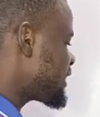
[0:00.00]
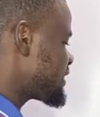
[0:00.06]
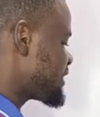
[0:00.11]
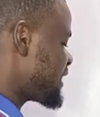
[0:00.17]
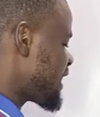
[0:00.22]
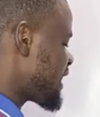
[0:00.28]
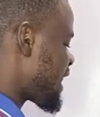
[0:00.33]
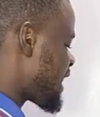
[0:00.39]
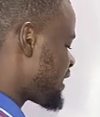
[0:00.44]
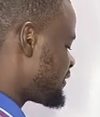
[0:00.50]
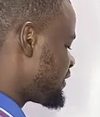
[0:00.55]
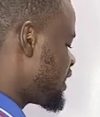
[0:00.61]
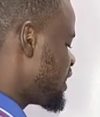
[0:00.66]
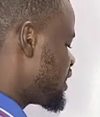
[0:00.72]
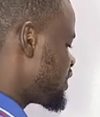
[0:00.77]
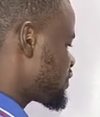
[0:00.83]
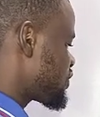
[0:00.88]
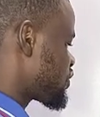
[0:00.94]
I still have
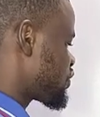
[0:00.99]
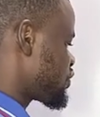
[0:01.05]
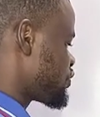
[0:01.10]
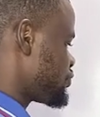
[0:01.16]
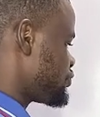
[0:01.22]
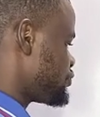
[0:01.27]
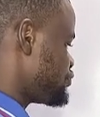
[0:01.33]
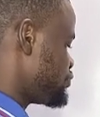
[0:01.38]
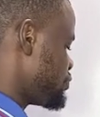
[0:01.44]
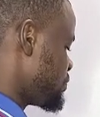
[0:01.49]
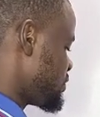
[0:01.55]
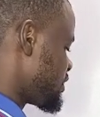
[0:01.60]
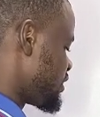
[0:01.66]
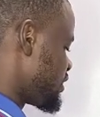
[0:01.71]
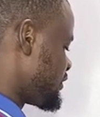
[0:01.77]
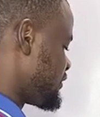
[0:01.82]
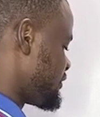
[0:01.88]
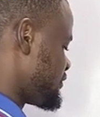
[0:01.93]
root
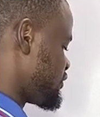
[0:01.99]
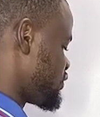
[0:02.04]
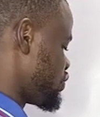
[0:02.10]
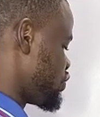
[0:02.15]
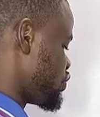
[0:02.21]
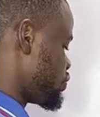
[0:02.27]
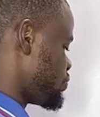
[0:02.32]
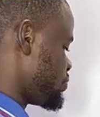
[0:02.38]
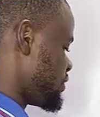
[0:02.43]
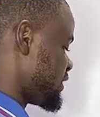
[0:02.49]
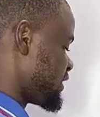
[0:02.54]
of 2,